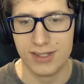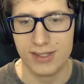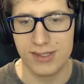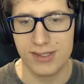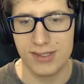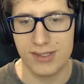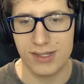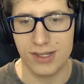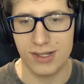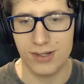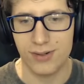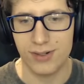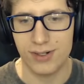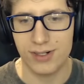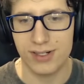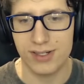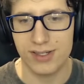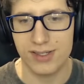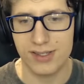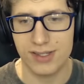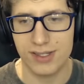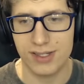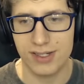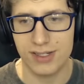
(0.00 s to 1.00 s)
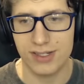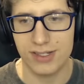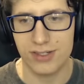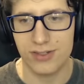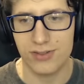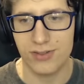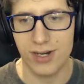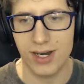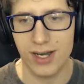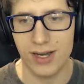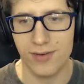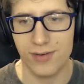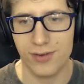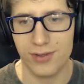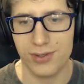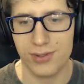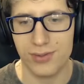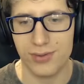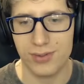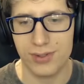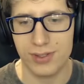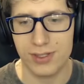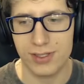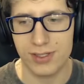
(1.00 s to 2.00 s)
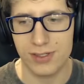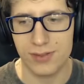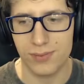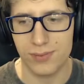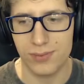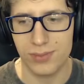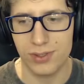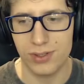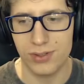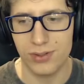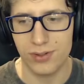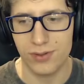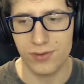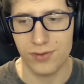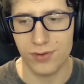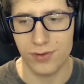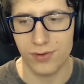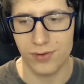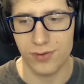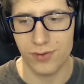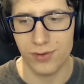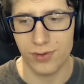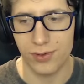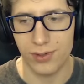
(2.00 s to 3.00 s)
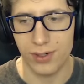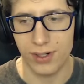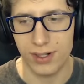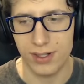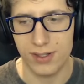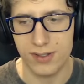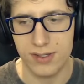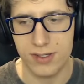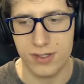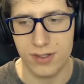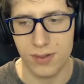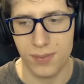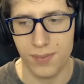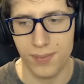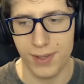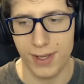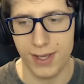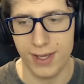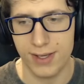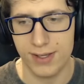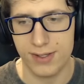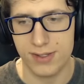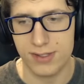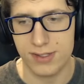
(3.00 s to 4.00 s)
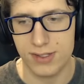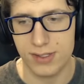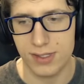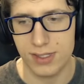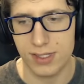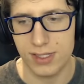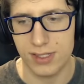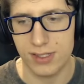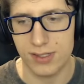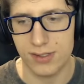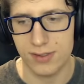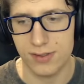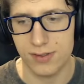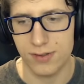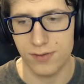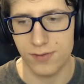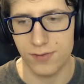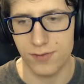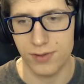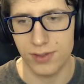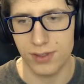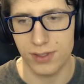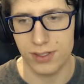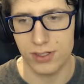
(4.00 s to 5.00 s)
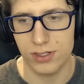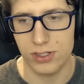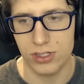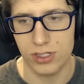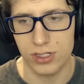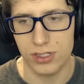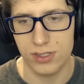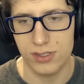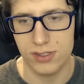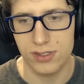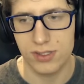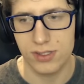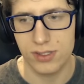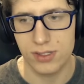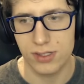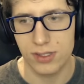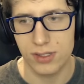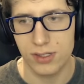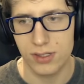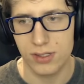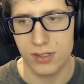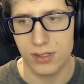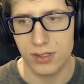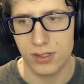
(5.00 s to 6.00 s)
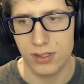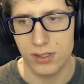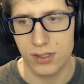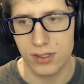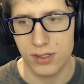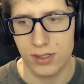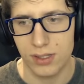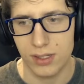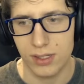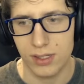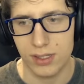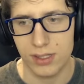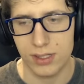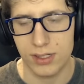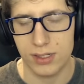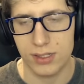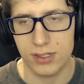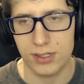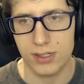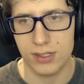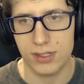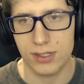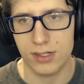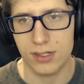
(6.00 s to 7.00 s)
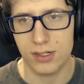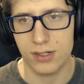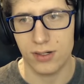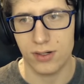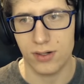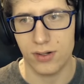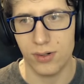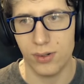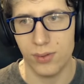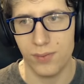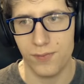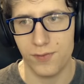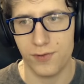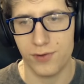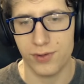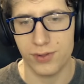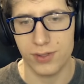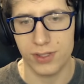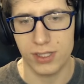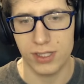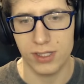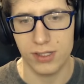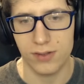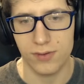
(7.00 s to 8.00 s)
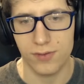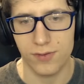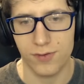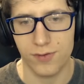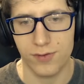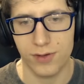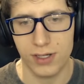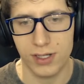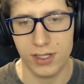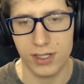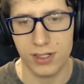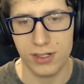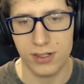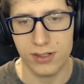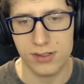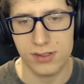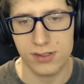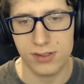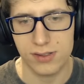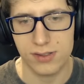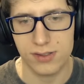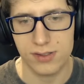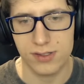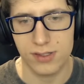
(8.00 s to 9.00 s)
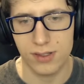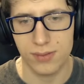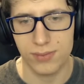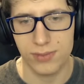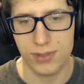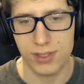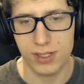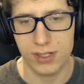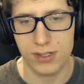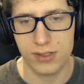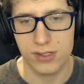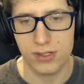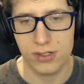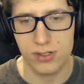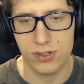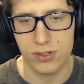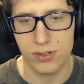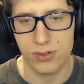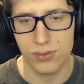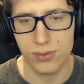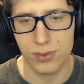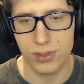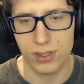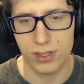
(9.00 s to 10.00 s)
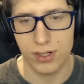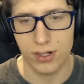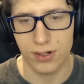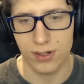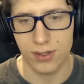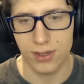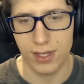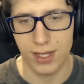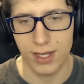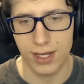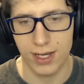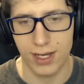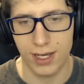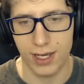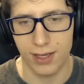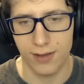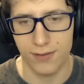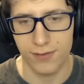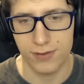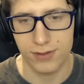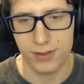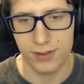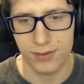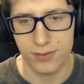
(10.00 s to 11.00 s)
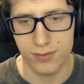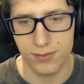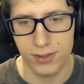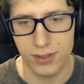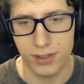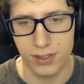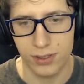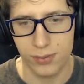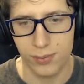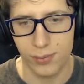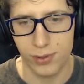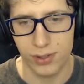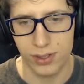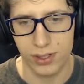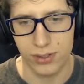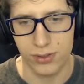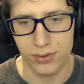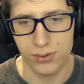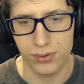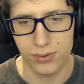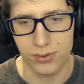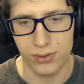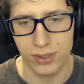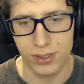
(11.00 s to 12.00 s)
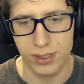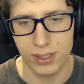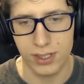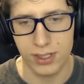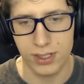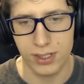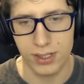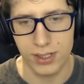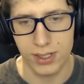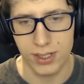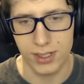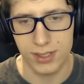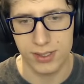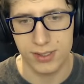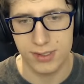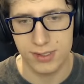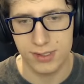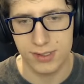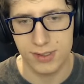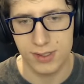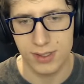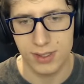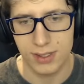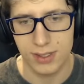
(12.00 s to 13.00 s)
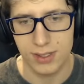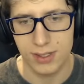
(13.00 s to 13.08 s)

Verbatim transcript: So we're just gonna travel through this beautiful forest, past these villages, and hopefully find something to do with our lives. We look pretty cool. Look at us.